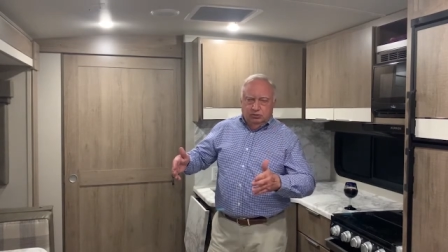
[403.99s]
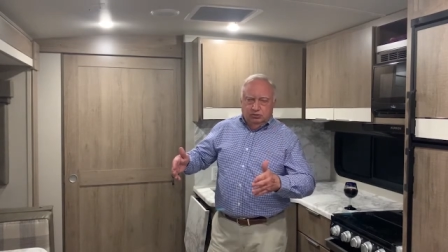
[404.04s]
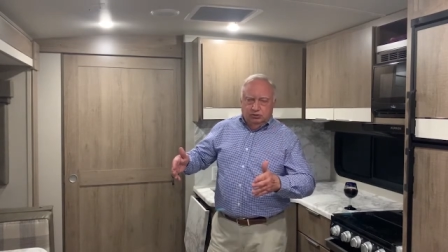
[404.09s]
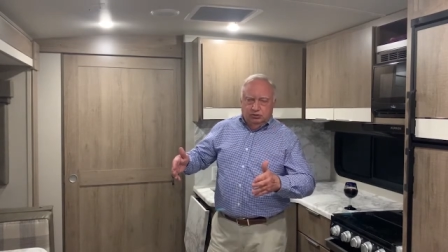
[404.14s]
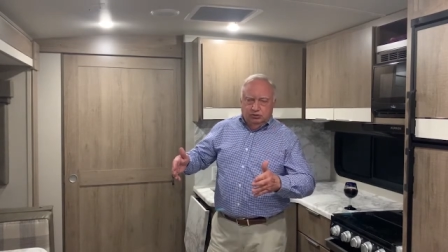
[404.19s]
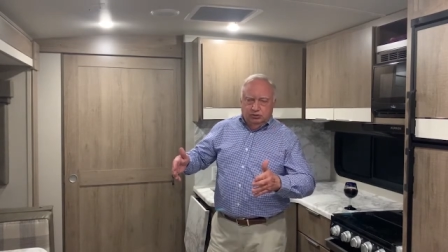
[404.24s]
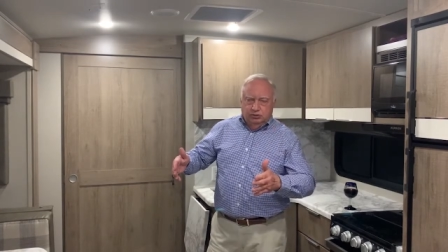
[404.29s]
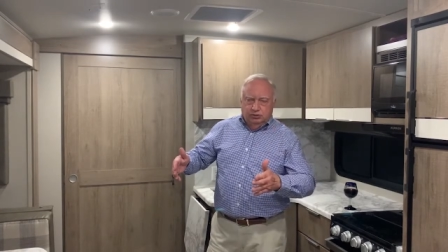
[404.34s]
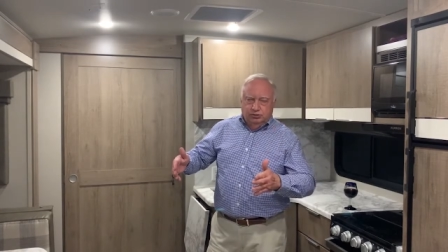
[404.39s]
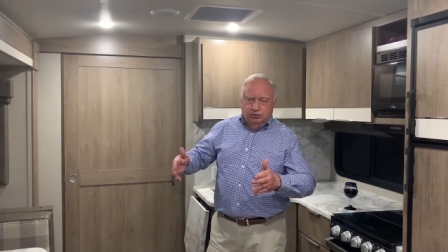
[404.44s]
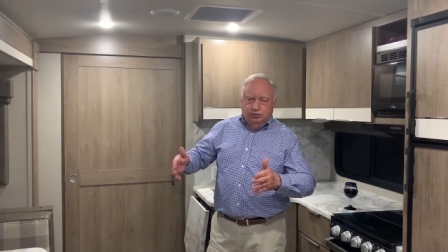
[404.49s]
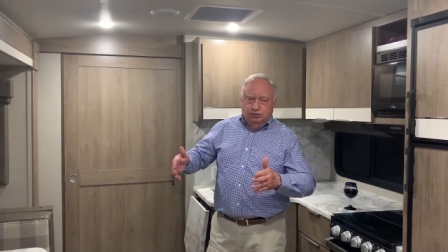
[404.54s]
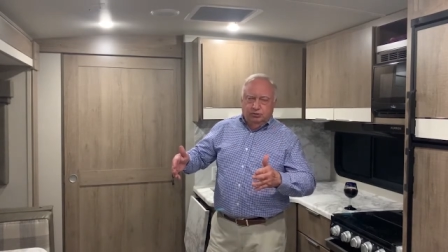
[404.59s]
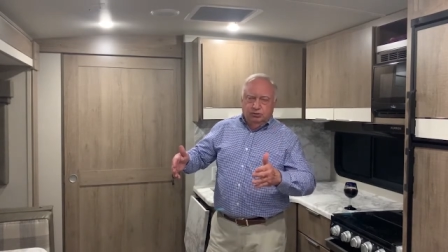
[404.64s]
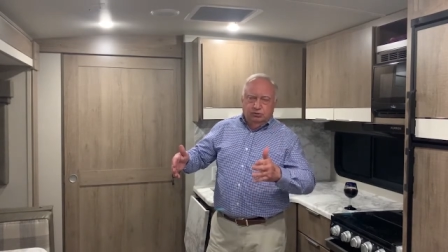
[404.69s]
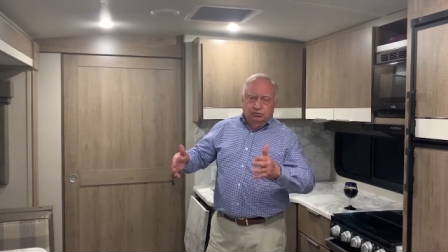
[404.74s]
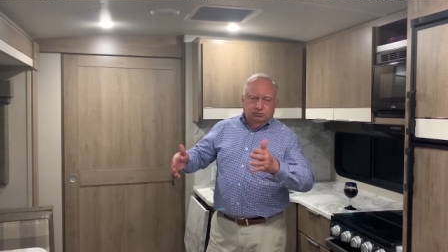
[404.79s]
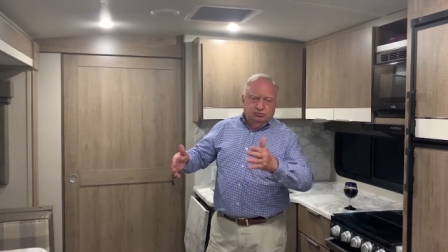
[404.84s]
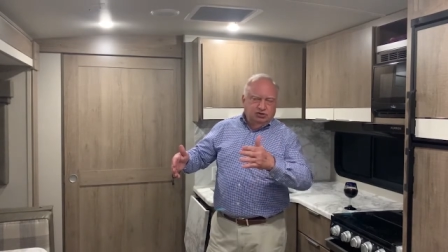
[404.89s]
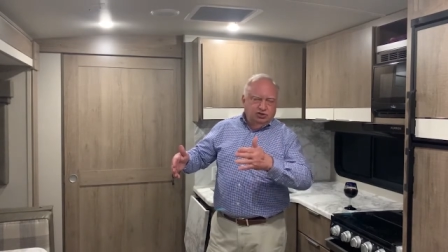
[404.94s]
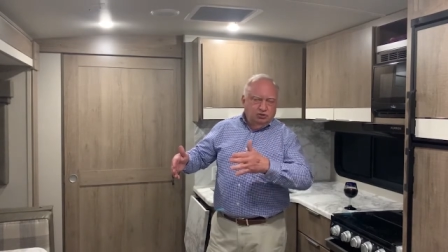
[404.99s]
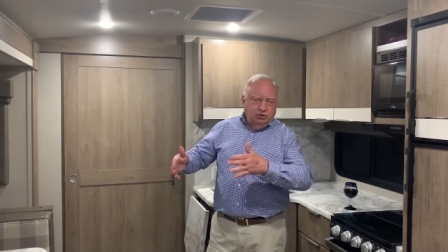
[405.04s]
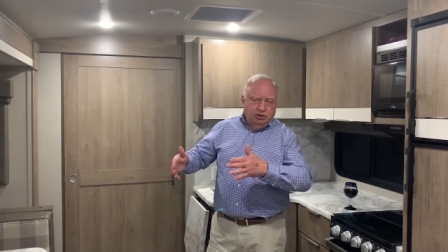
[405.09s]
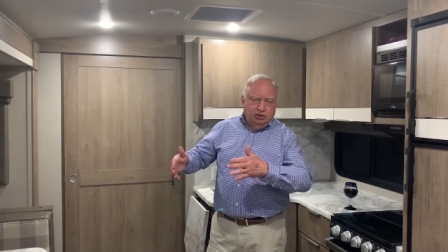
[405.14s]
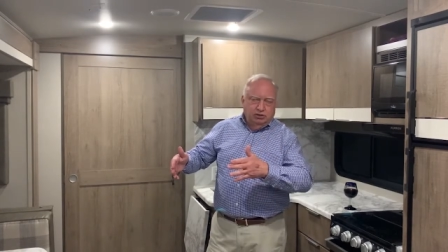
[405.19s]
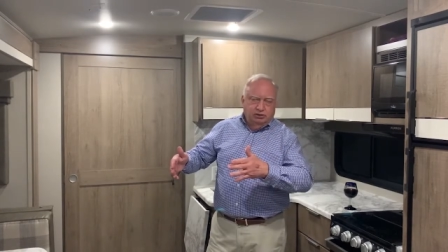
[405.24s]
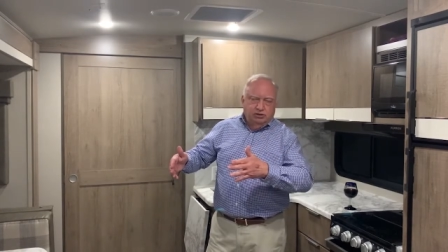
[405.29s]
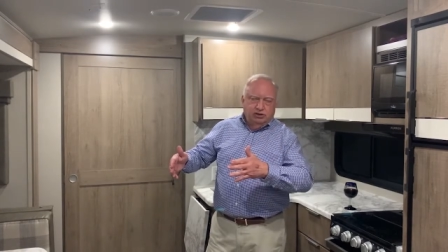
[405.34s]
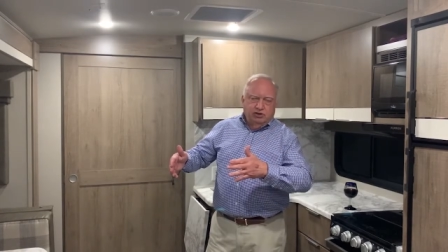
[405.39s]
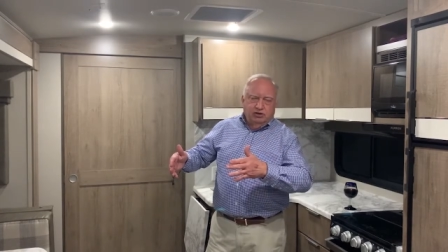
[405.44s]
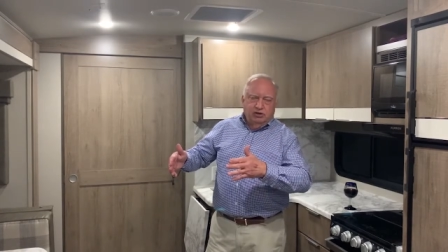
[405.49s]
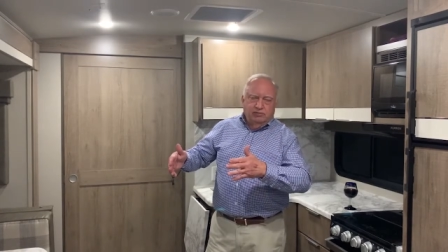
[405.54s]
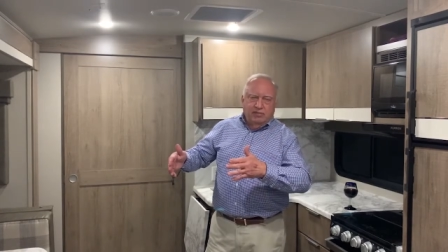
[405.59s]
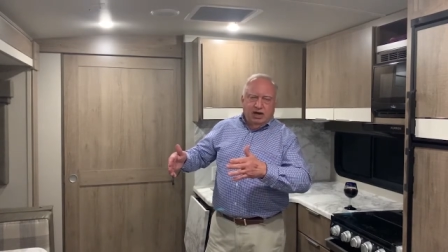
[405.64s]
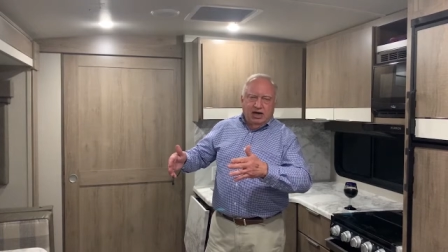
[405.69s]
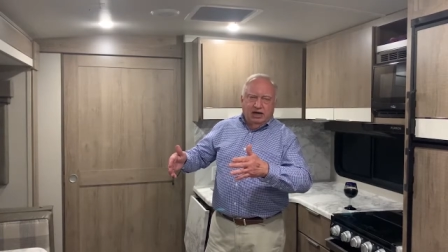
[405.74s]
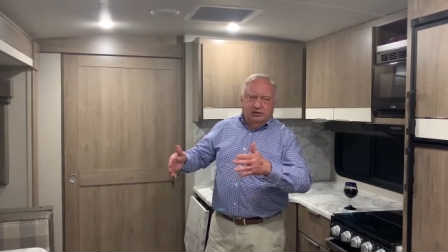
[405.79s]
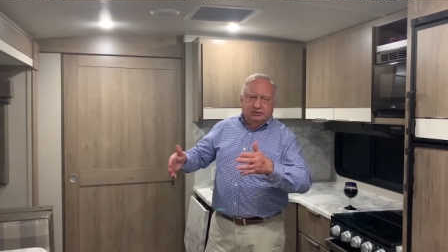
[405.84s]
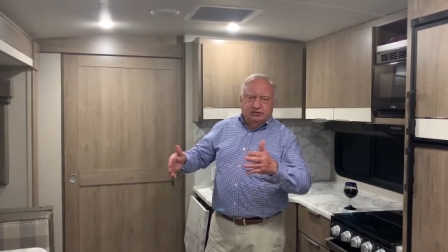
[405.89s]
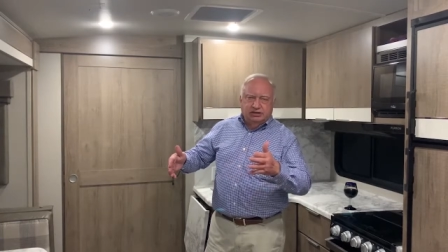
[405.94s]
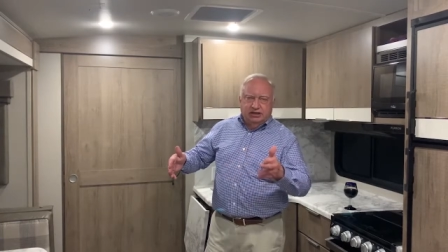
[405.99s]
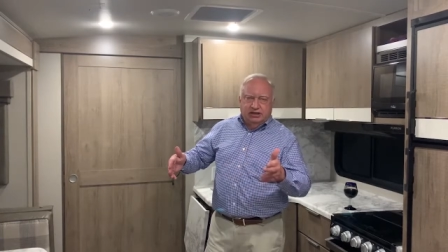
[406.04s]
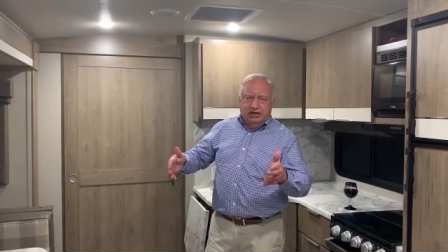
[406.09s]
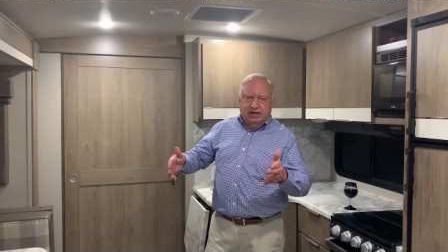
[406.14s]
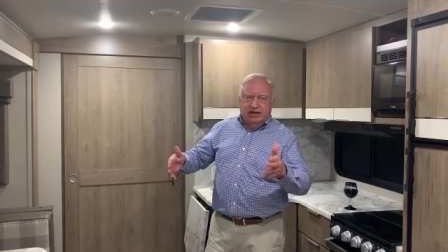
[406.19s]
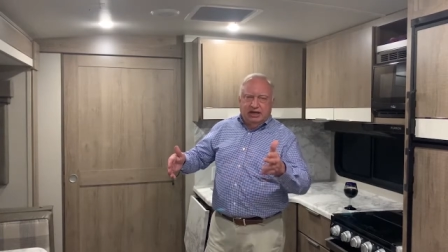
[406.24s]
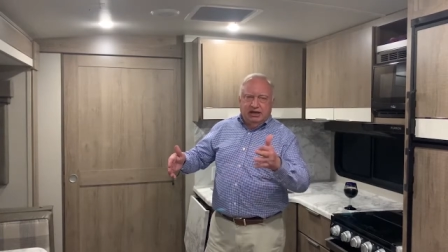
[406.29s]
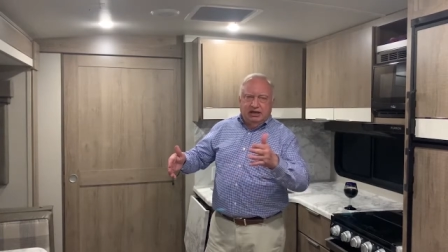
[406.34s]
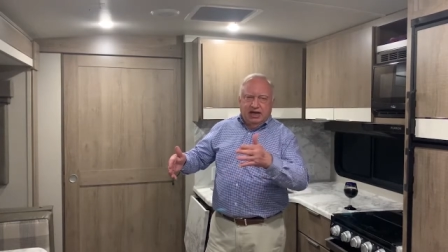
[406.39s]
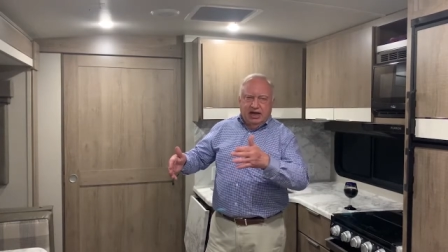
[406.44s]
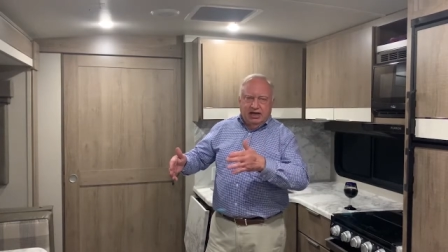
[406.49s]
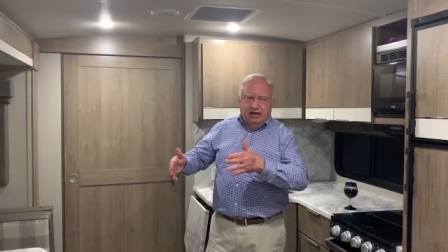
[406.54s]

230 miles a day